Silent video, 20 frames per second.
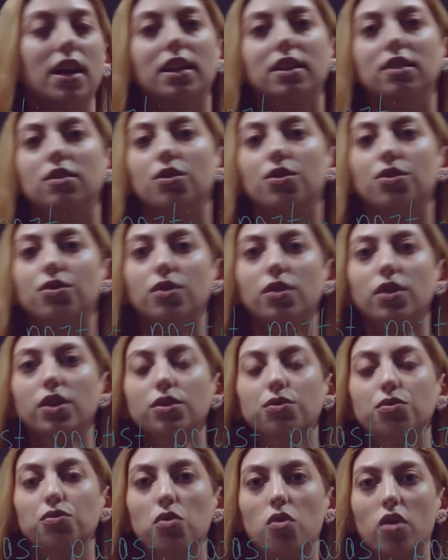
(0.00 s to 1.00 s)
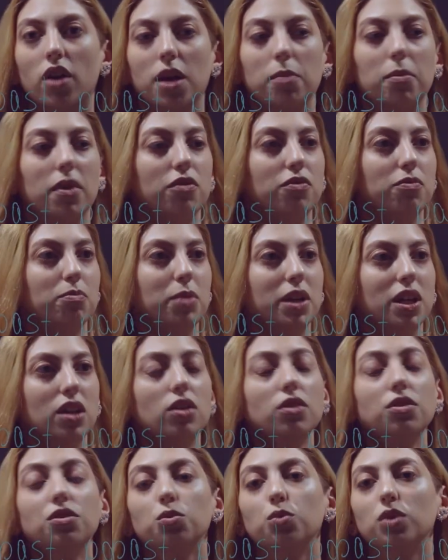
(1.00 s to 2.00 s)
The third form of
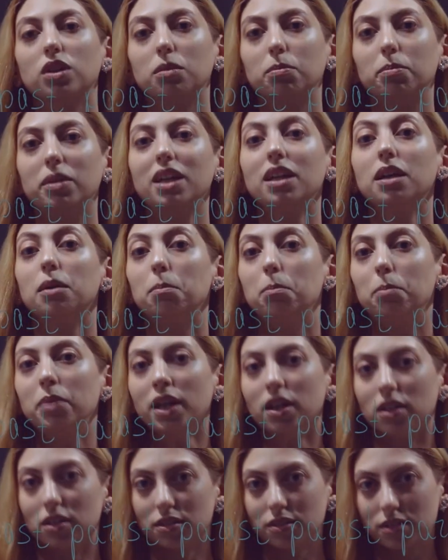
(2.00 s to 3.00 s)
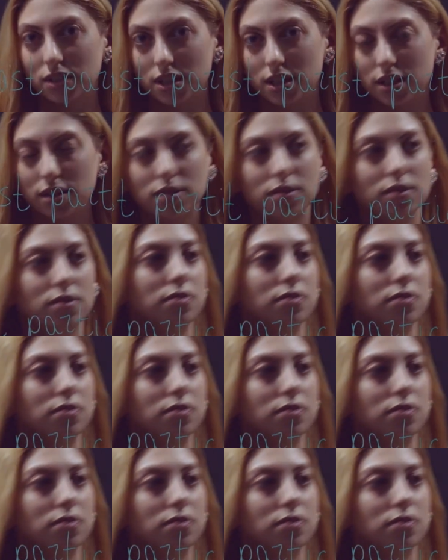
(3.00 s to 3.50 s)
build will be built.